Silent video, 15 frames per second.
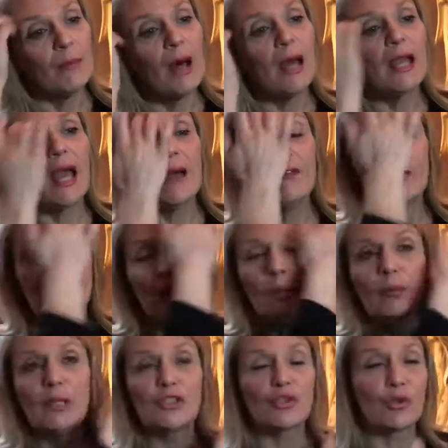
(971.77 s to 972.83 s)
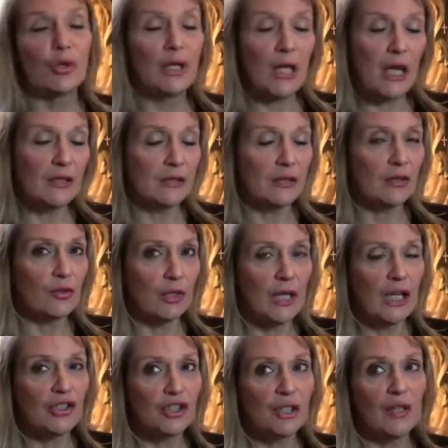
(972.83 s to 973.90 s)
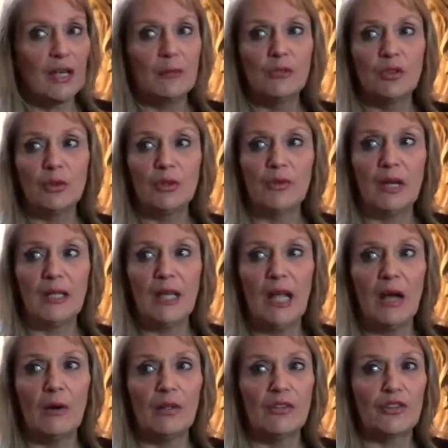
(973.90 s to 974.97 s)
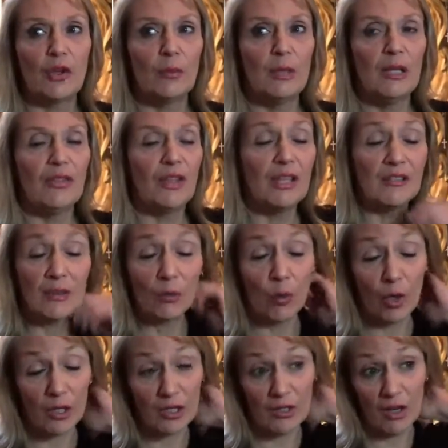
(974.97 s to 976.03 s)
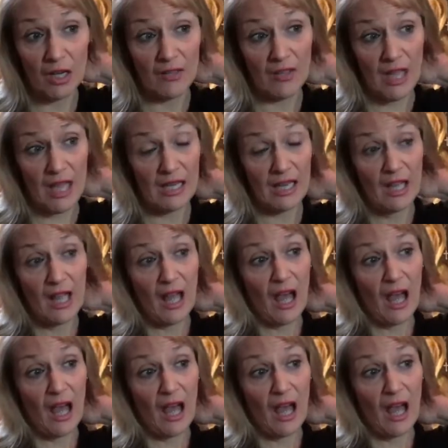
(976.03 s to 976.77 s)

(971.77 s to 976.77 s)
I have so much creation that I'm doing right now and so many things I'm working on that